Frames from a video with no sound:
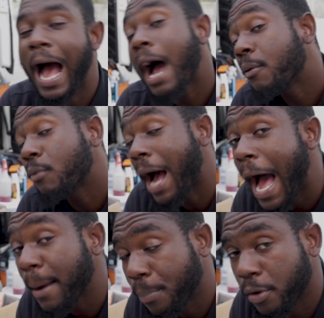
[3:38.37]

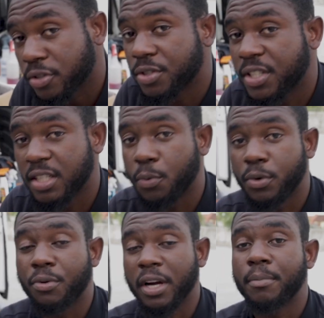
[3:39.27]
I personally
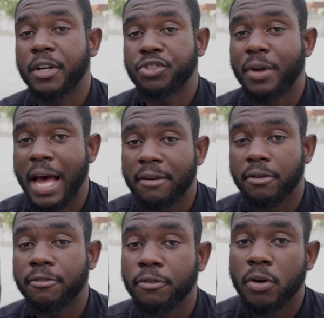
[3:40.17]
would recommend you to have a
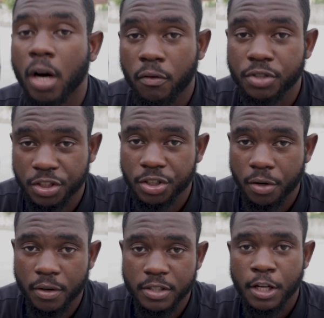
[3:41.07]
full coverage
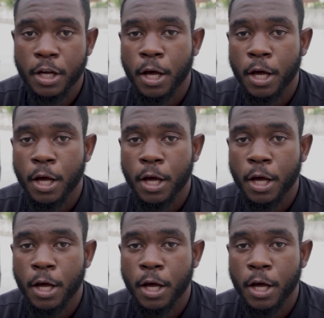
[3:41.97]
insurance,